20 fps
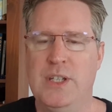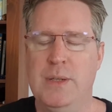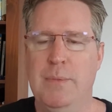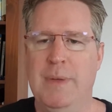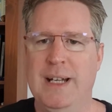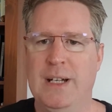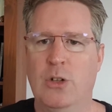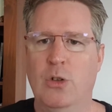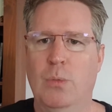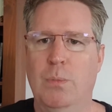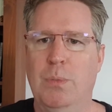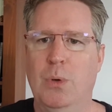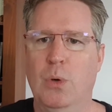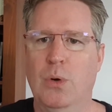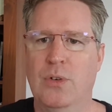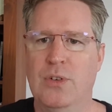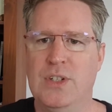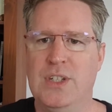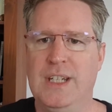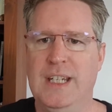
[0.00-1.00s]
The medical
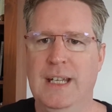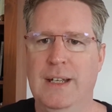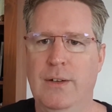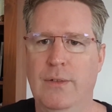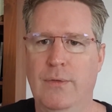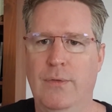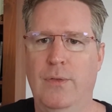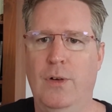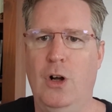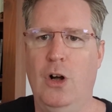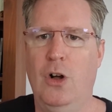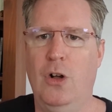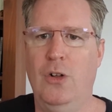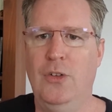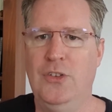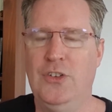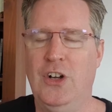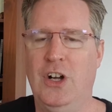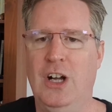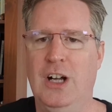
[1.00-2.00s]
boards give
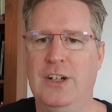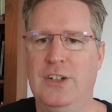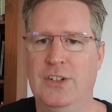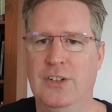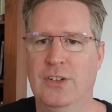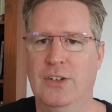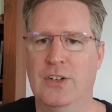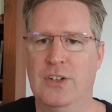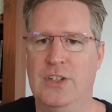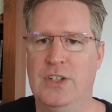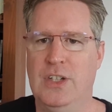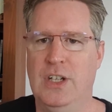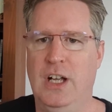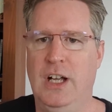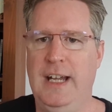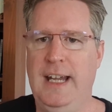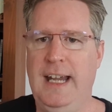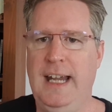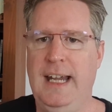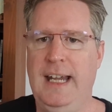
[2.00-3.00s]
all doctors
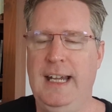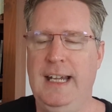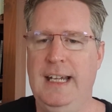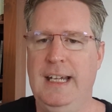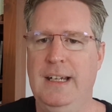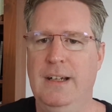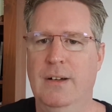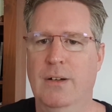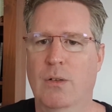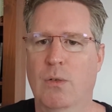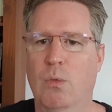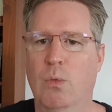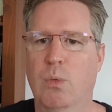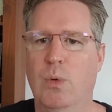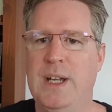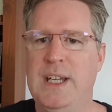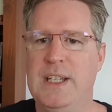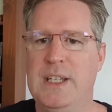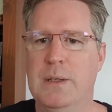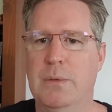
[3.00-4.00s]
a
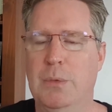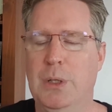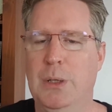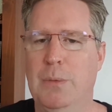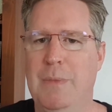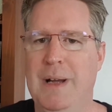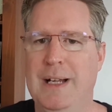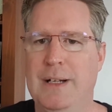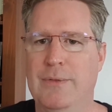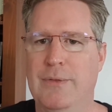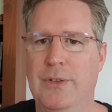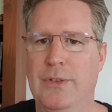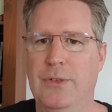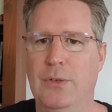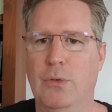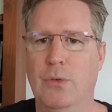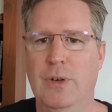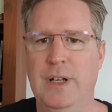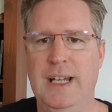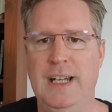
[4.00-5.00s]
reasonable amount of
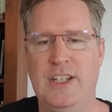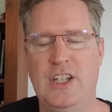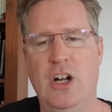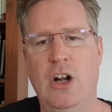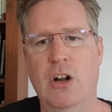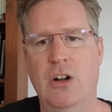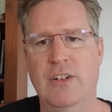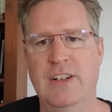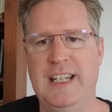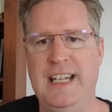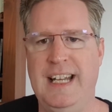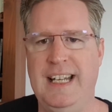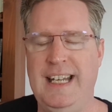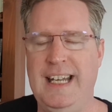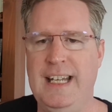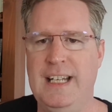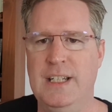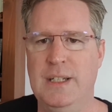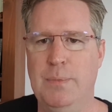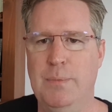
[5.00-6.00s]
authority. It's hard to get
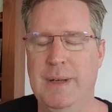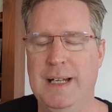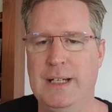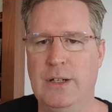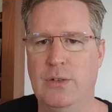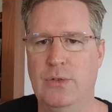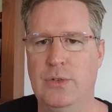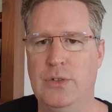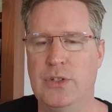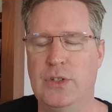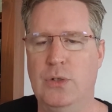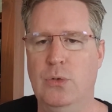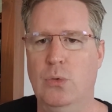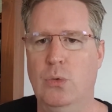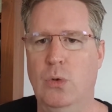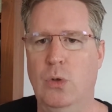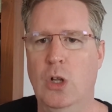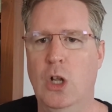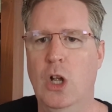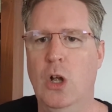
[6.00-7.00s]
into medical
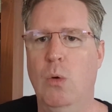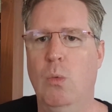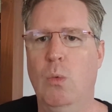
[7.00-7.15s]
school.